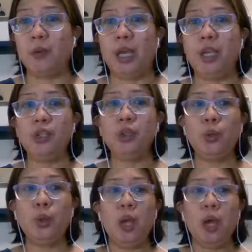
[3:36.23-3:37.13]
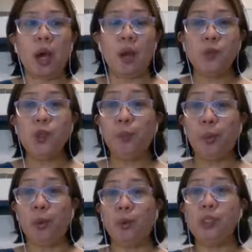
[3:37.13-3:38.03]
Okay, so
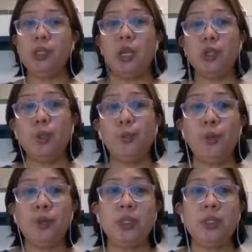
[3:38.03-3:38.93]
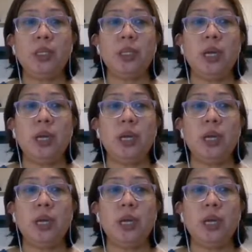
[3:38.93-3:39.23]
suppose that